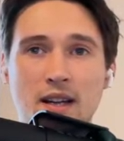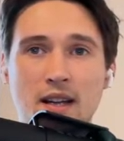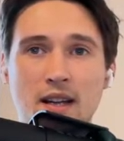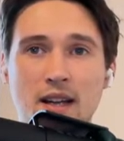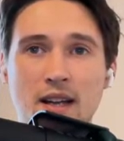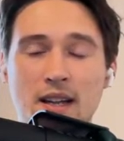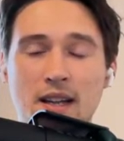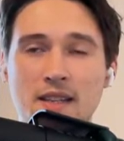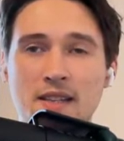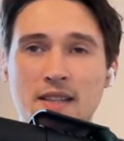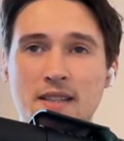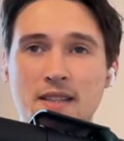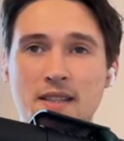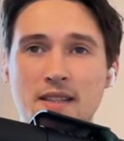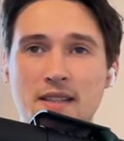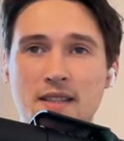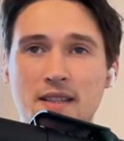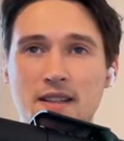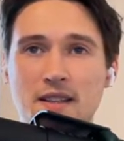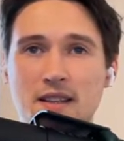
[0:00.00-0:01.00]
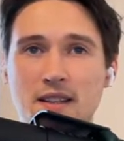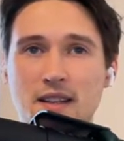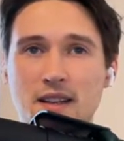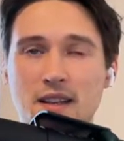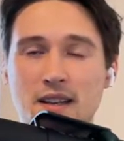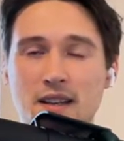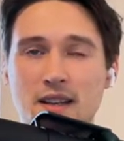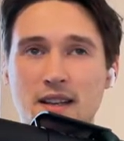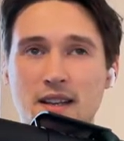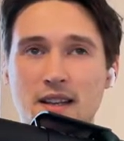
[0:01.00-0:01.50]
And there's
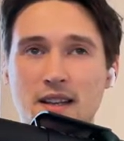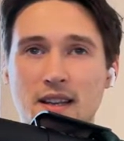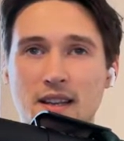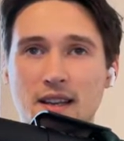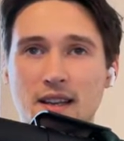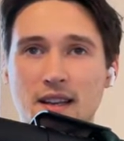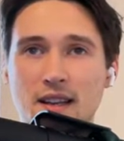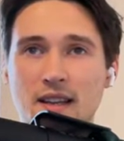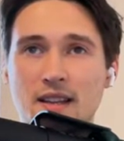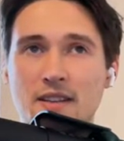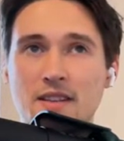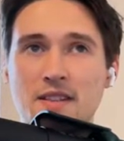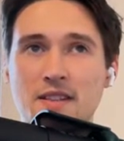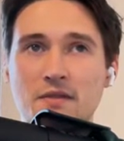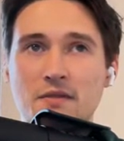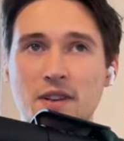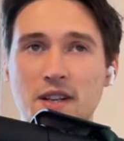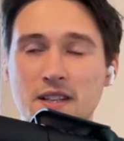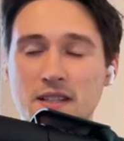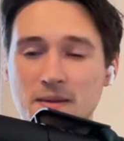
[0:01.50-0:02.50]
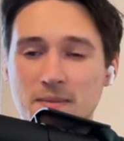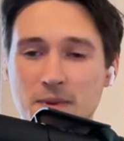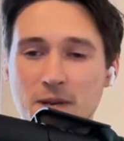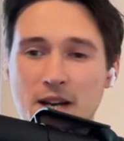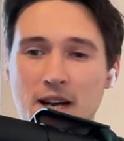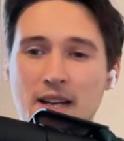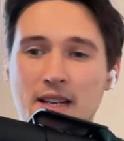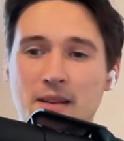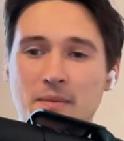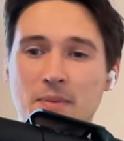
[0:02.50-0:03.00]
and there's a reason
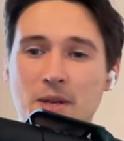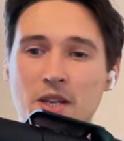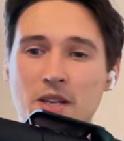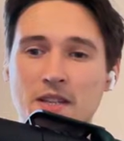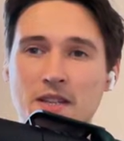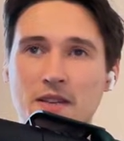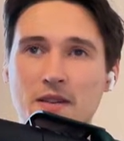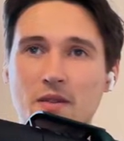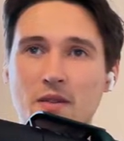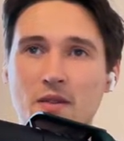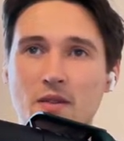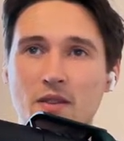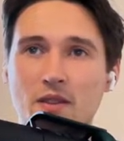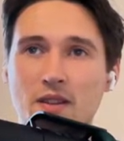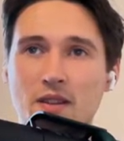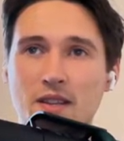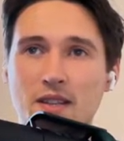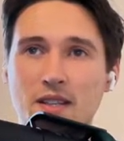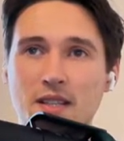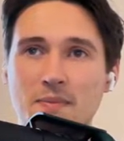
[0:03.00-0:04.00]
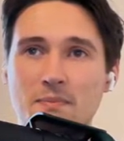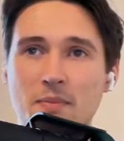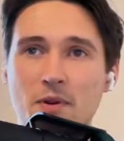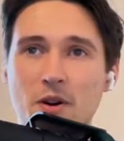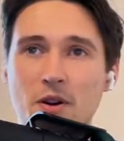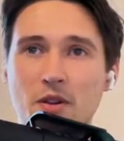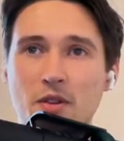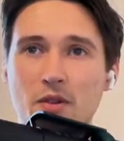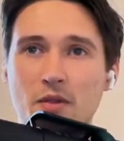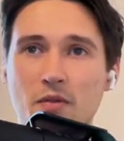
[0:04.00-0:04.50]
behind it because this
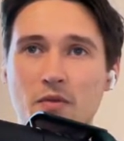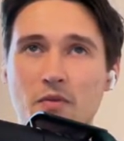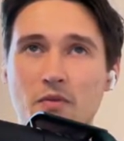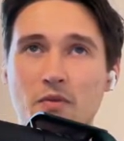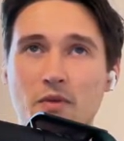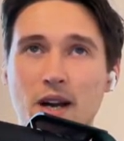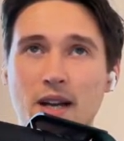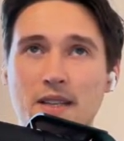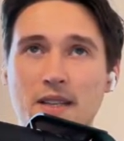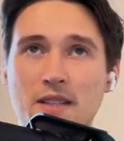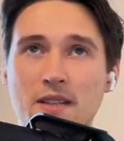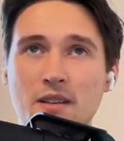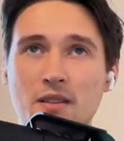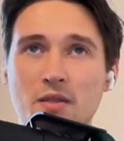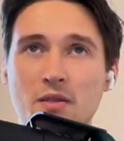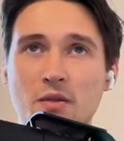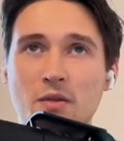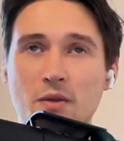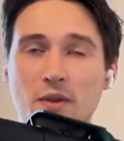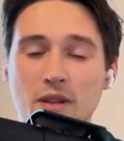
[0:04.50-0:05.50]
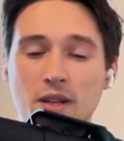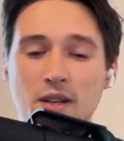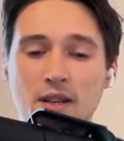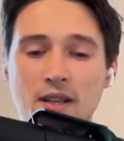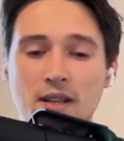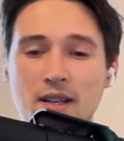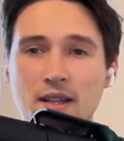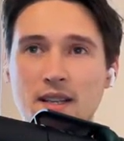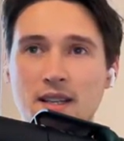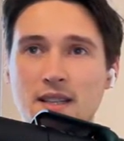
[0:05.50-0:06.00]
part of writing code
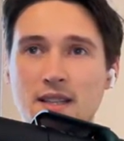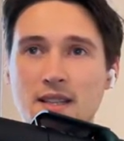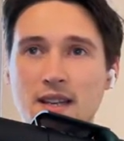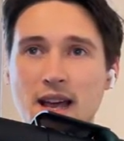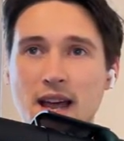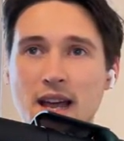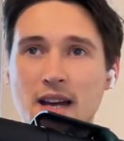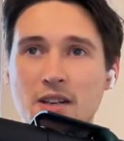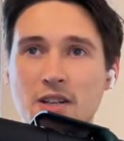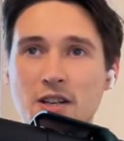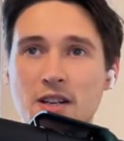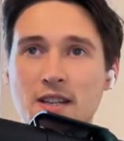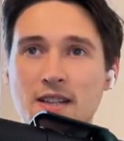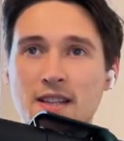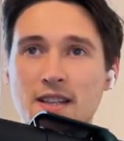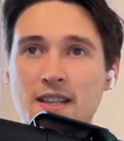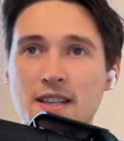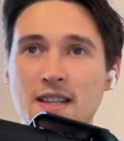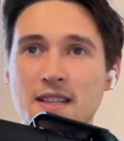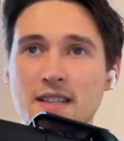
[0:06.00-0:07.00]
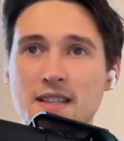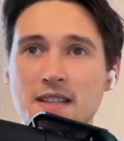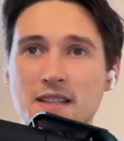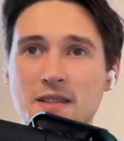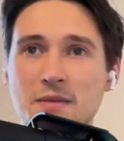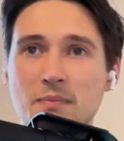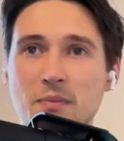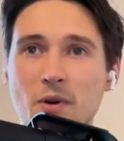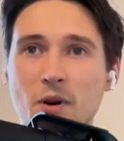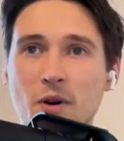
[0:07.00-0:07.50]
is actually the
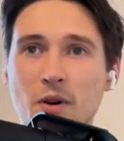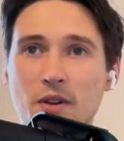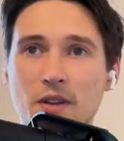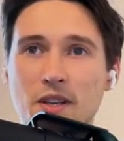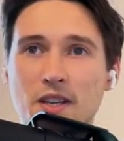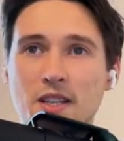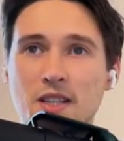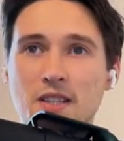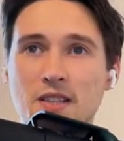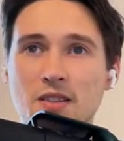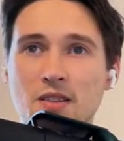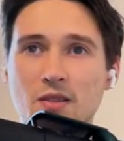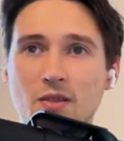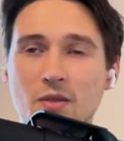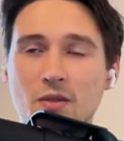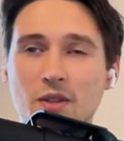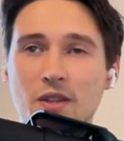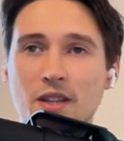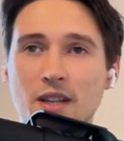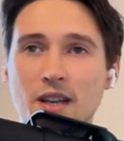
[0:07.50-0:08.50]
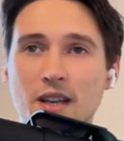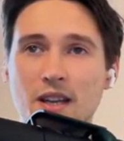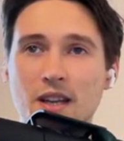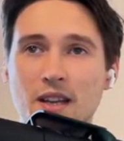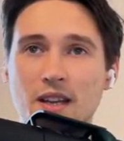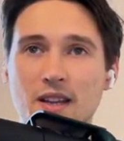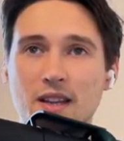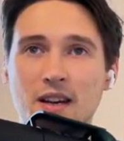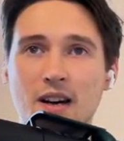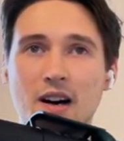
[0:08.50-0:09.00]
easiest part. It's not
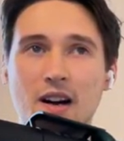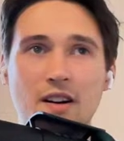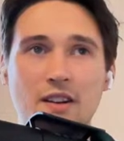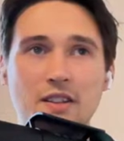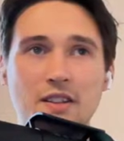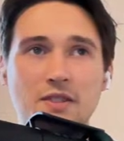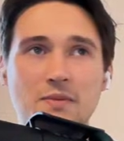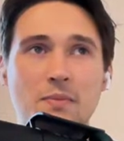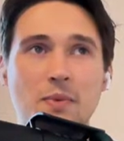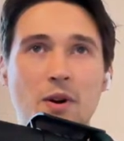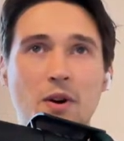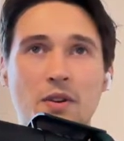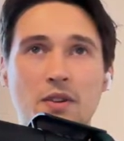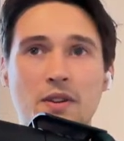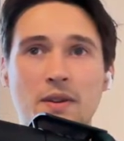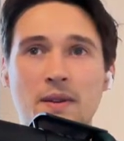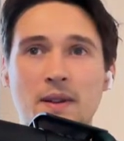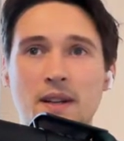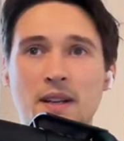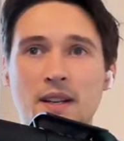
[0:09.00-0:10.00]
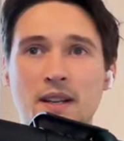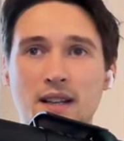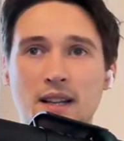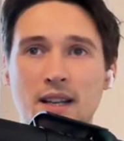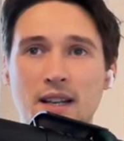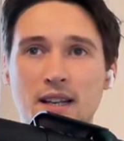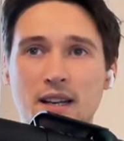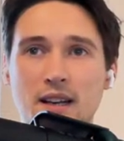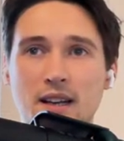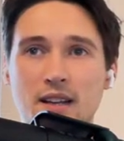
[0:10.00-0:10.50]
the hardest part.
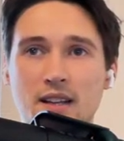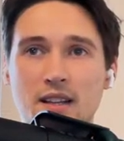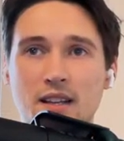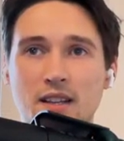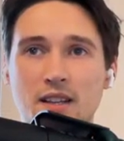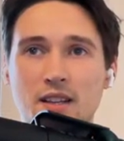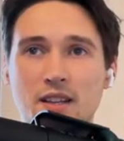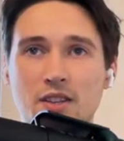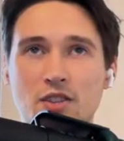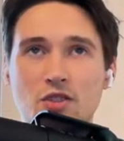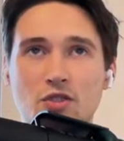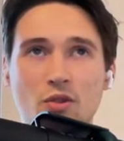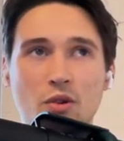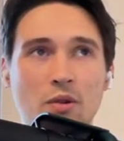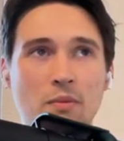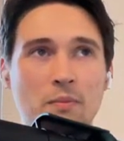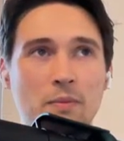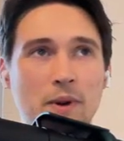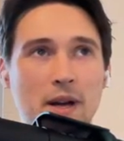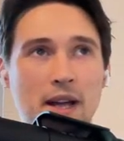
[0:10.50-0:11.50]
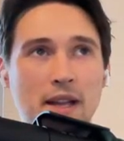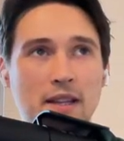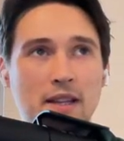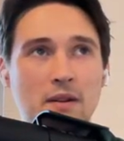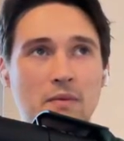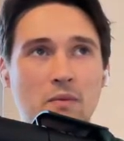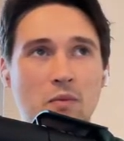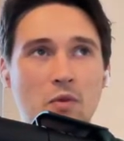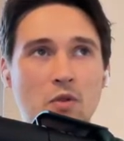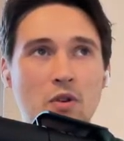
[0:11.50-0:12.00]
Like the the job and
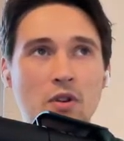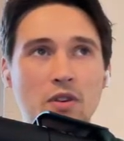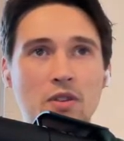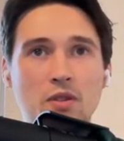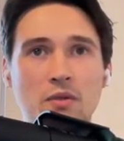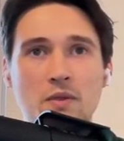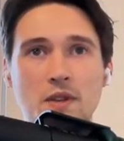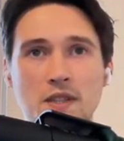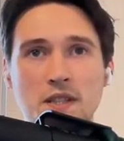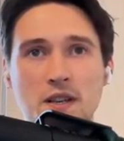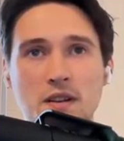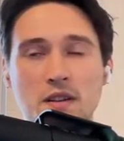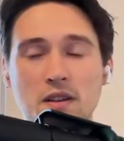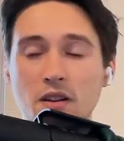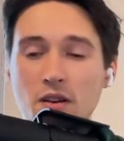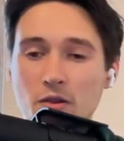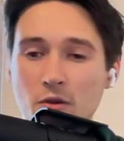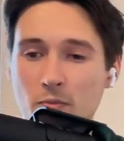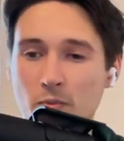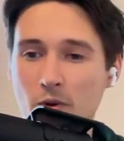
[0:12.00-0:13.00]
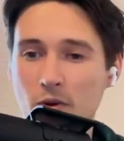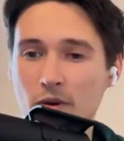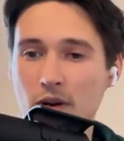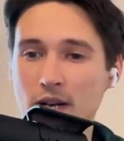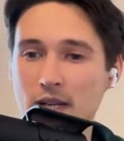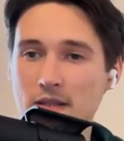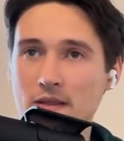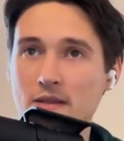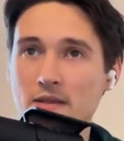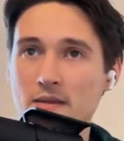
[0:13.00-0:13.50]
the more towards career you
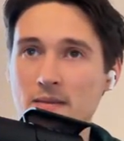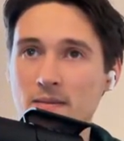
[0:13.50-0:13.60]
progress,